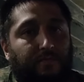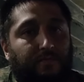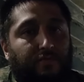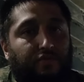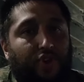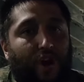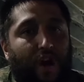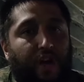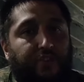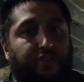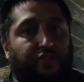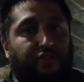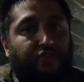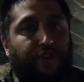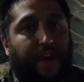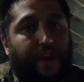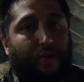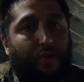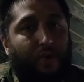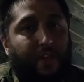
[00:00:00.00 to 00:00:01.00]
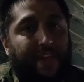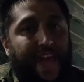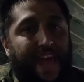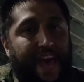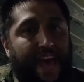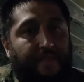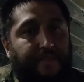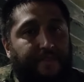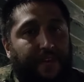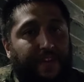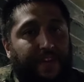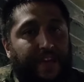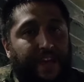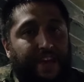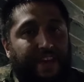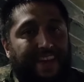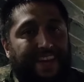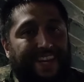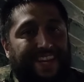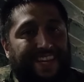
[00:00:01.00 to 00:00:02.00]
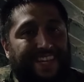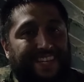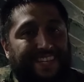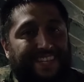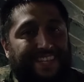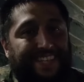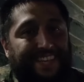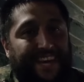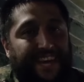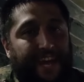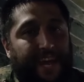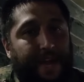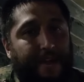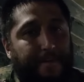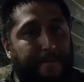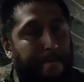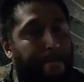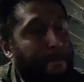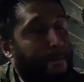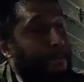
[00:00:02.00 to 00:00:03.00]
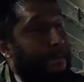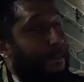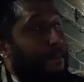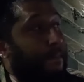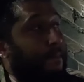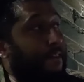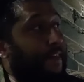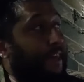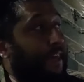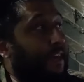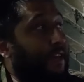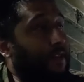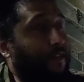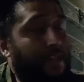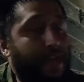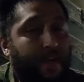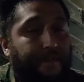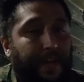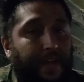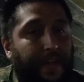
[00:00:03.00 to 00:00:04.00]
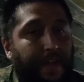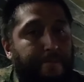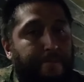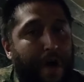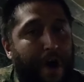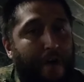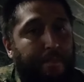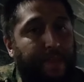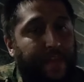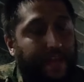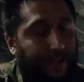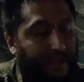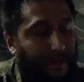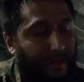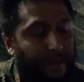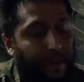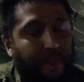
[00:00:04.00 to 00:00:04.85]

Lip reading: Judge General Advocate D, living in public.